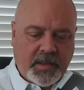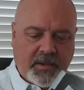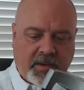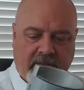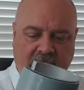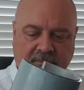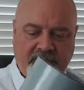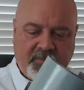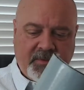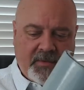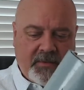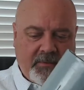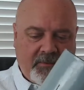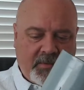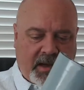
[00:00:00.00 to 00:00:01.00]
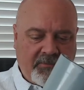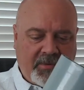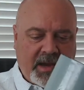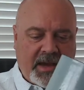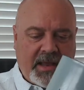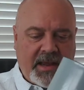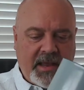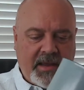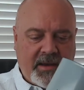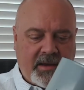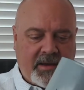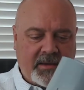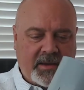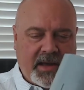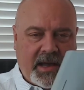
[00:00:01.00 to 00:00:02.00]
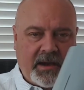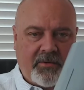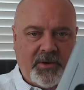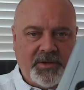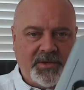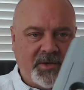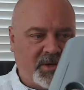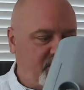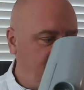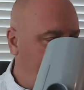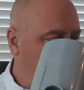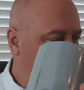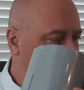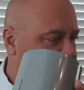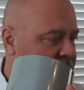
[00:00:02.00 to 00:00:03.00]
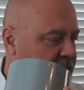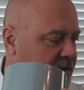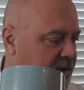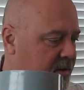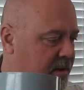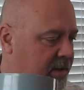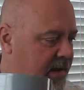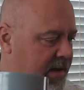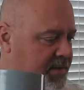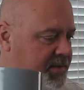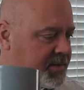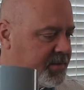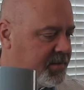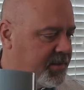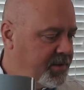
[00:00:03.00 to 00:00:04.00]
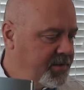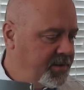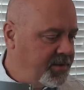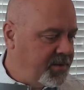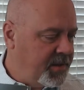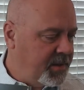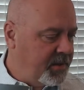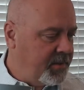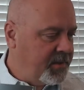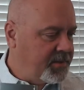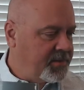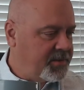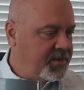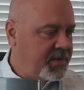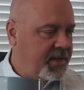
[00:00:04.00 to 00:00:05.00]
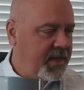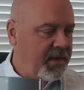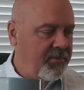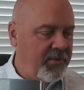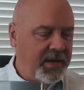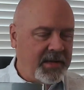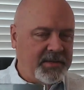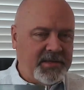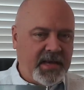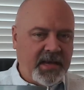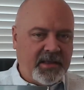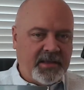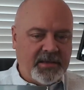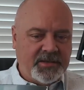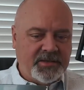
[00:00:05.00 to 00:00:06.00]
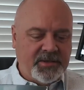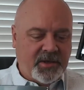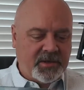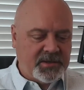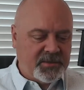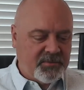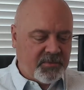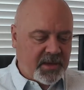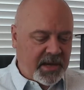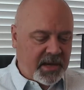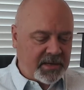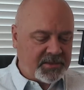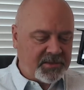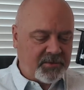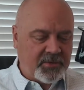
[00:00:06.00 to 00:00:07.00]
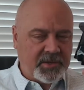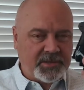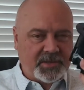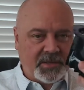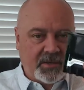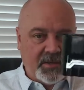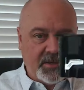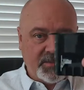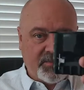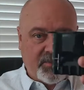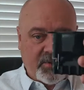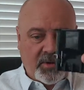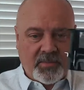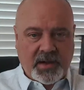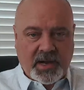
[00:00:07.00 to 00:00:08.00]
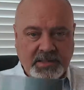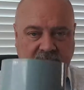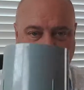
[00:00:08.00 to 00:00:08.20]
I've got a concrete junction box here, and this is the key. We can take this junction box, or this floor box,